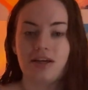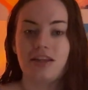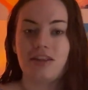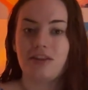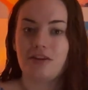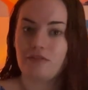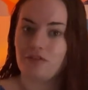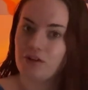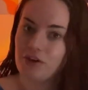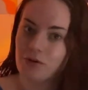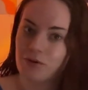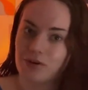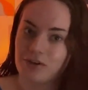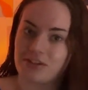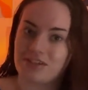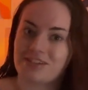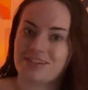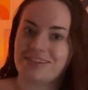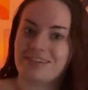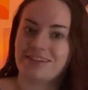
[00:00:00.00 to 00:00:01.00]
the
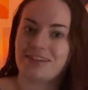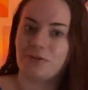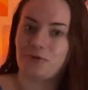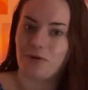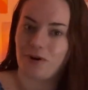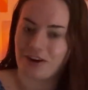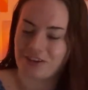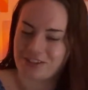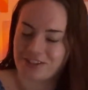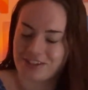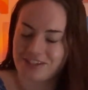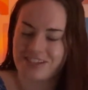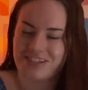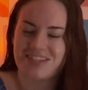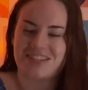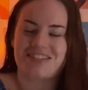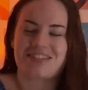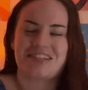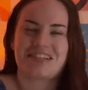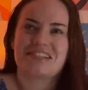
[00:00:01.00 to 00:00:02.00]
viewers, the
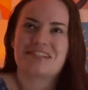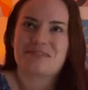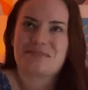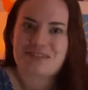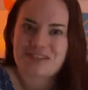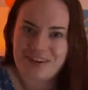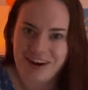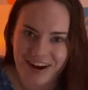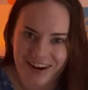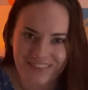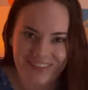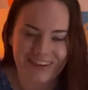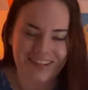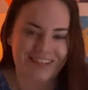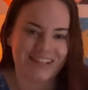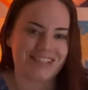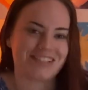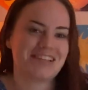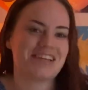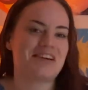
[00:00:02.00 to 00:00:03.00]
watchers, the
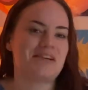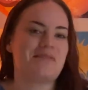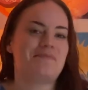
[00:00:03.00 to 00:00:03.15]
subscribers,